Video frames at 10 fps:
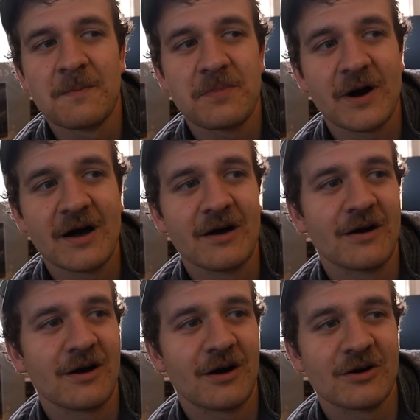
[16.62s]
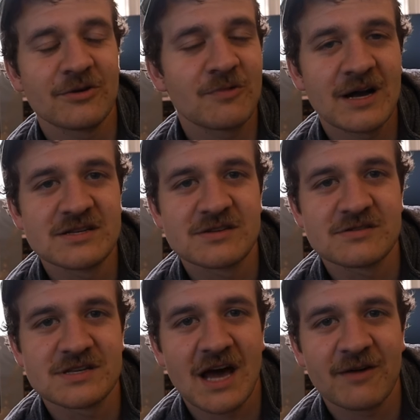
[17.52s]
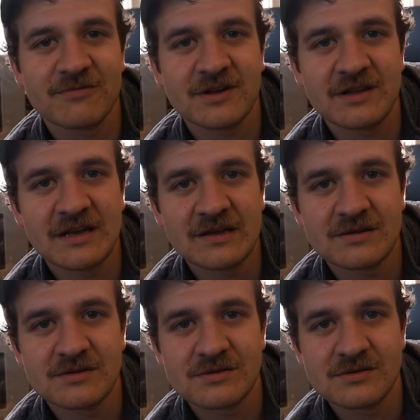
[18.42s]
But otherwise there's not really